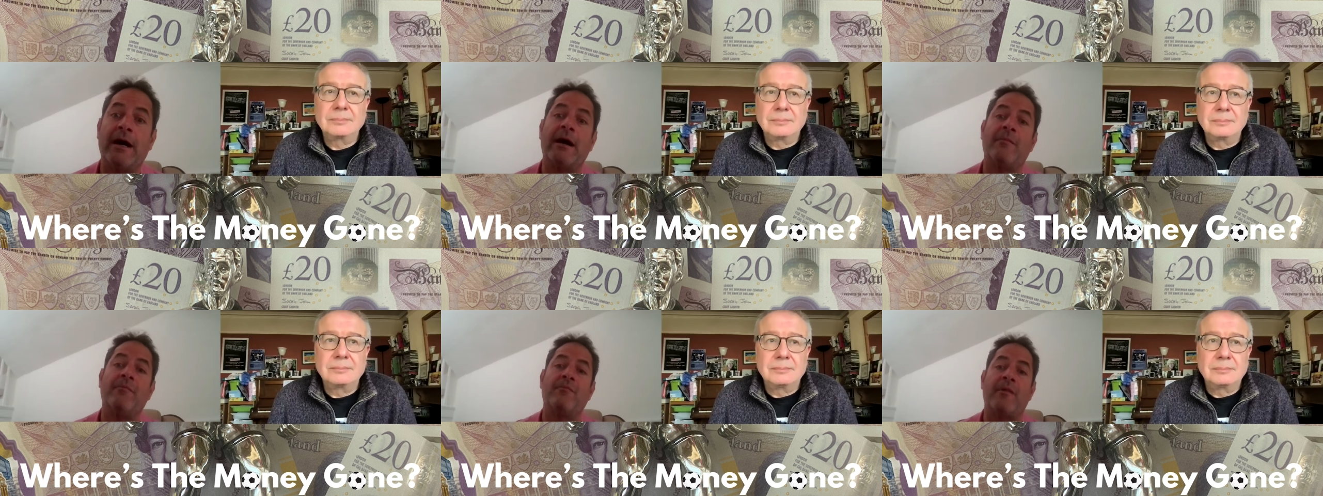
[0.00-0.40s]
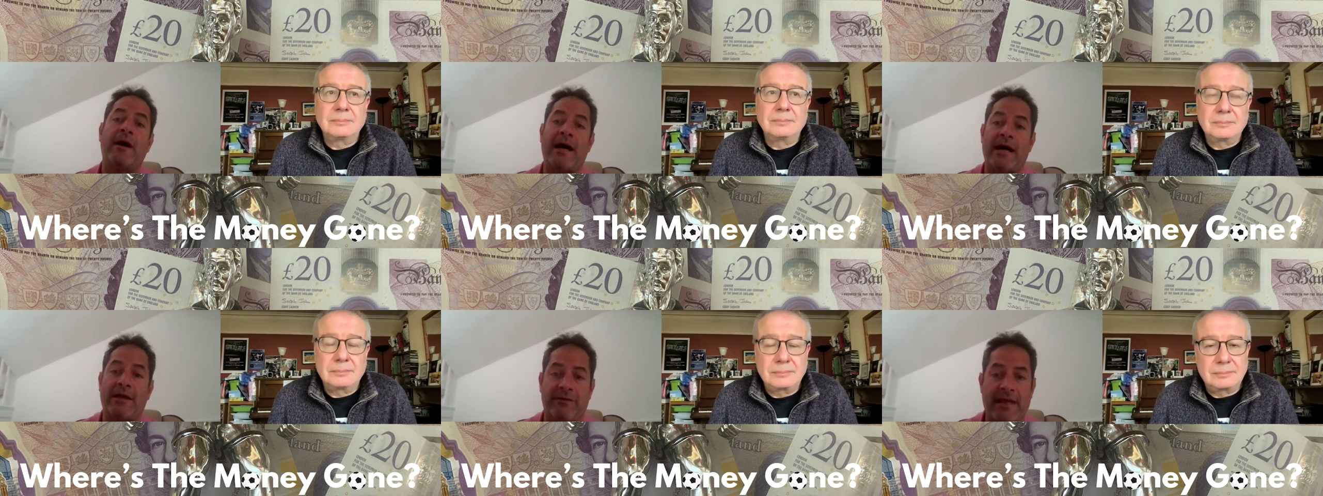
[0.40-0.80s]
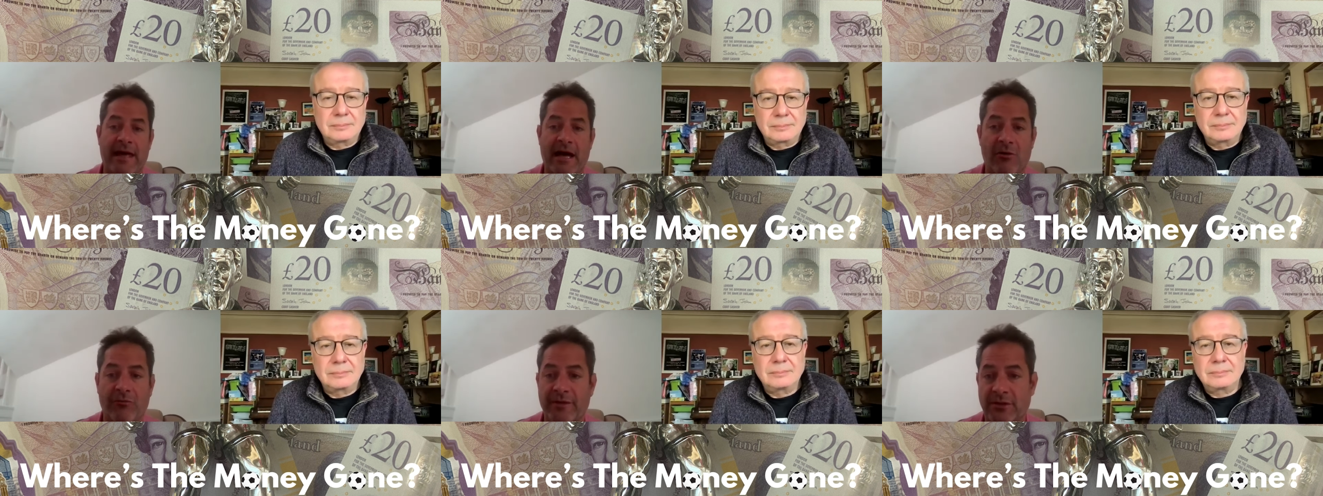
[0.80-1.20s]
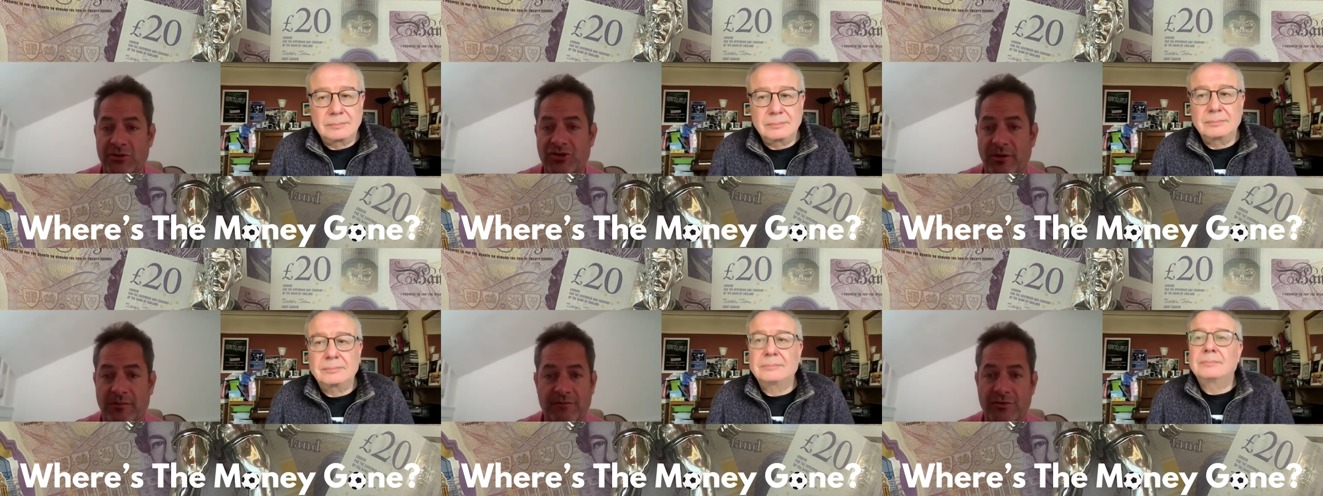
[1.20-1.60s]
Speaker 1: Um, and now the
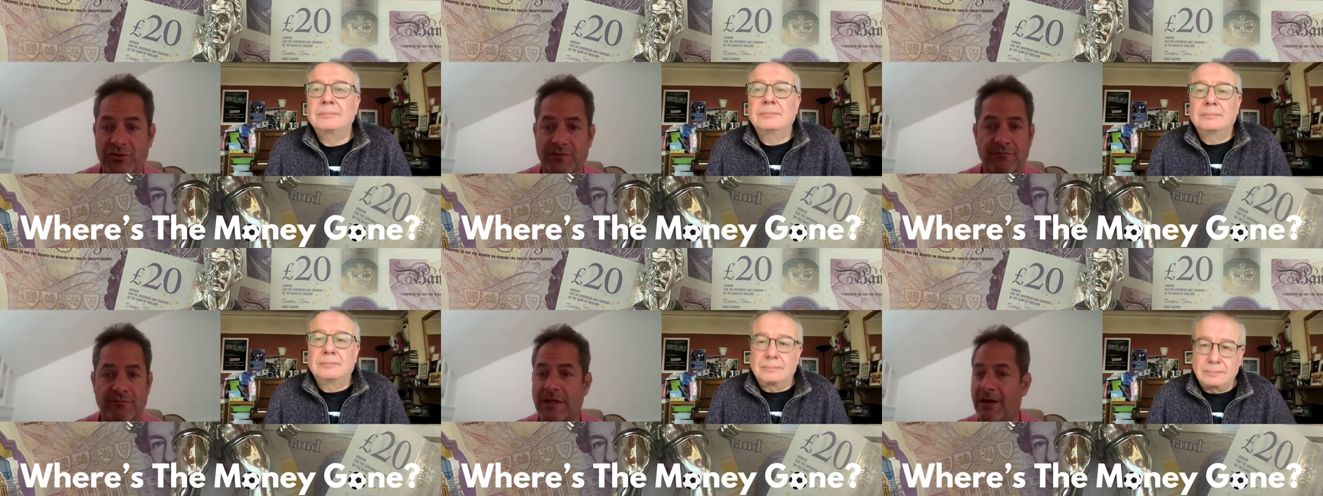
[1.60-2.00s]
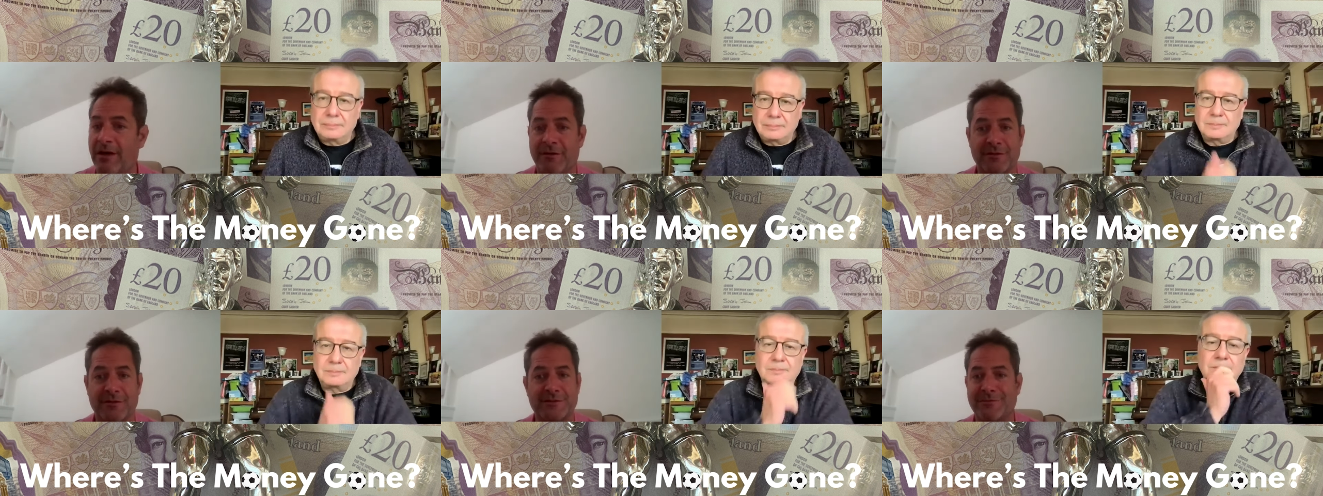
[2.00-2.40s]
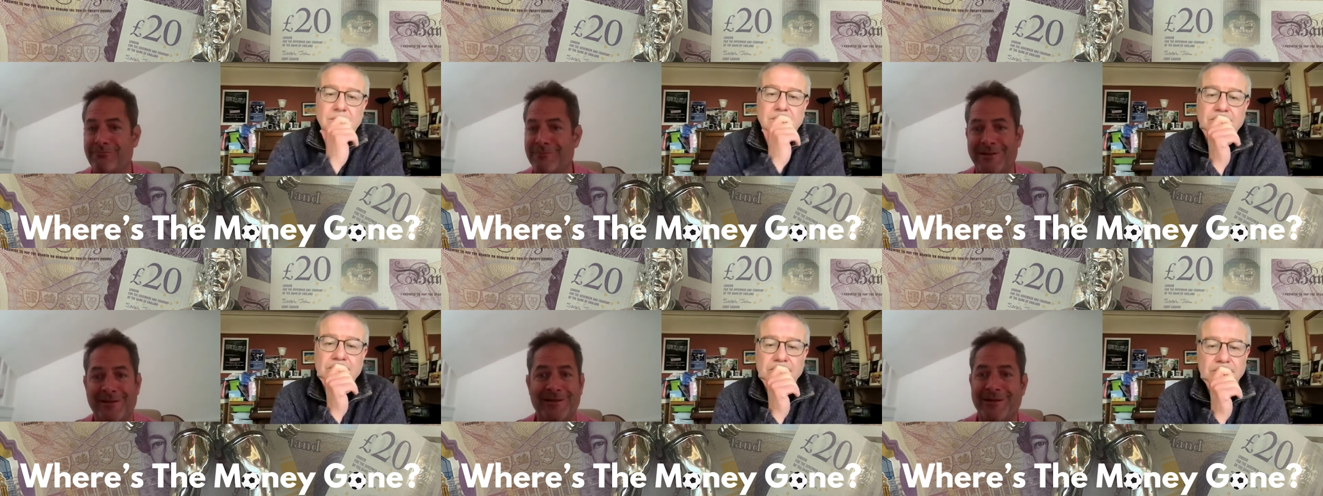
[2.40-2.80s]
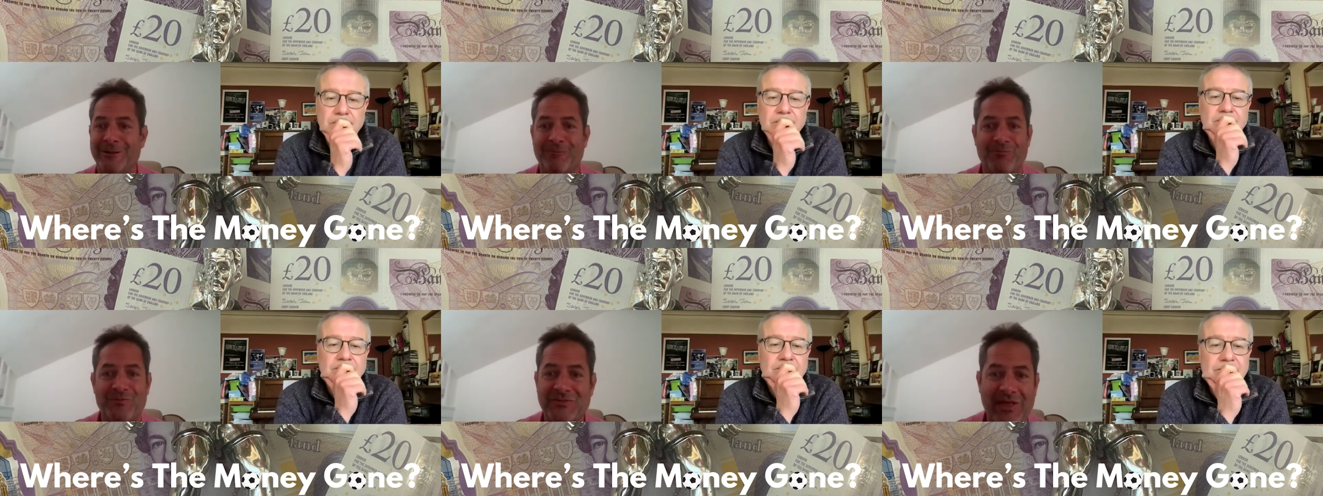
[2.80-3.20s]
English top division garners
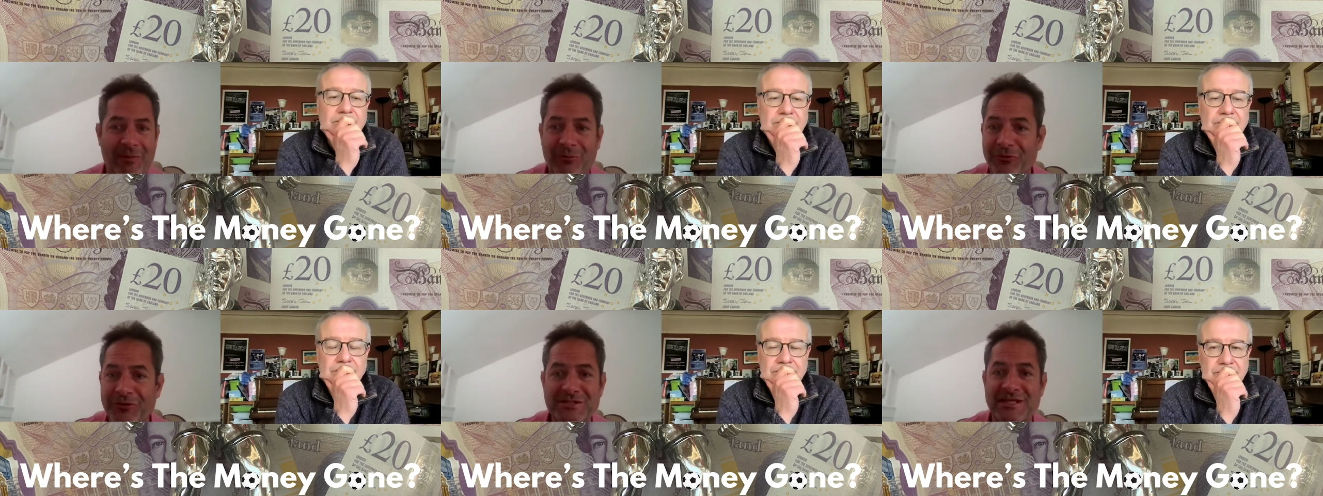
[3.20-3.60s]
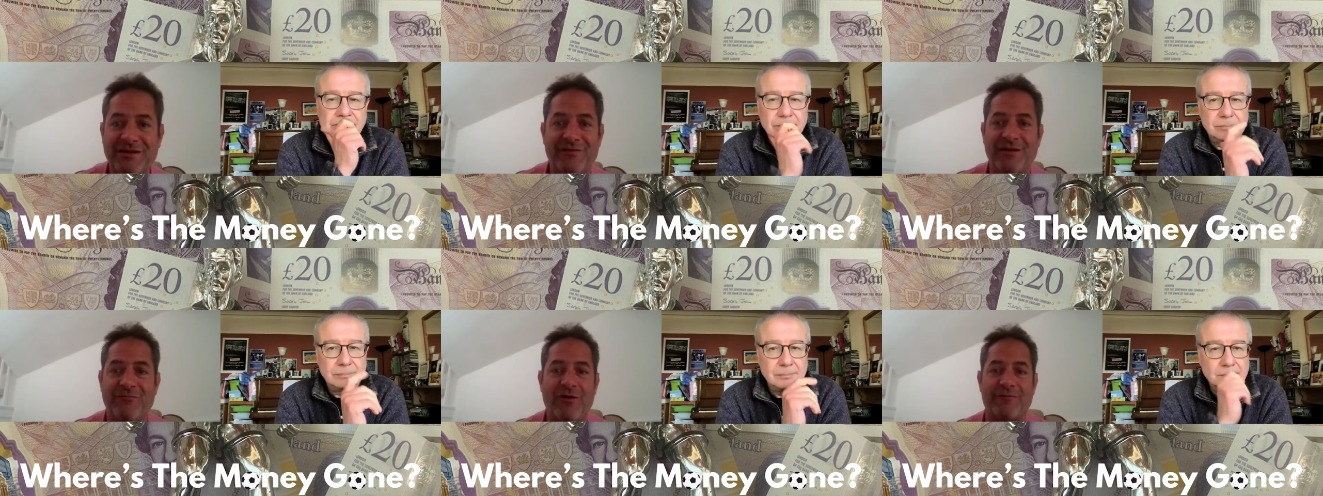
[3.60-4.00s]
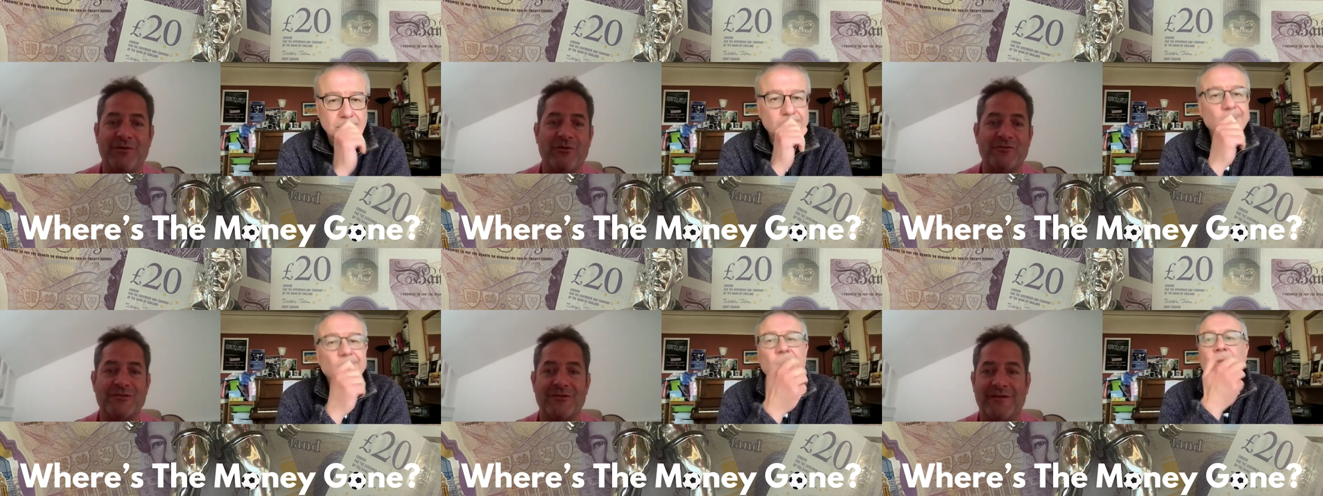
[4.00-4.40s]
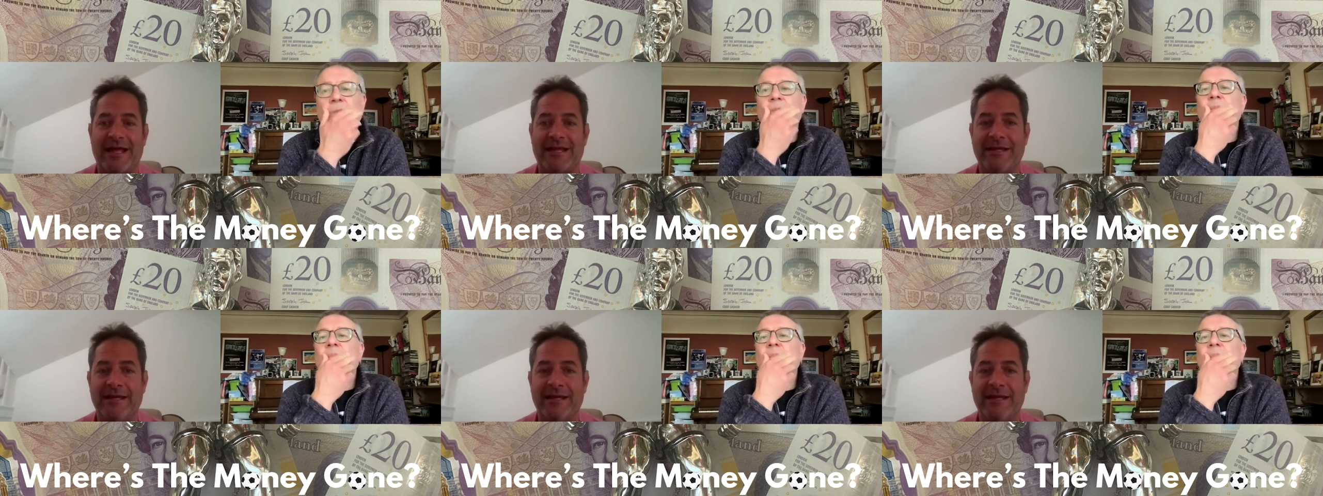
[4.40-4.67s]
double the T V revenues of La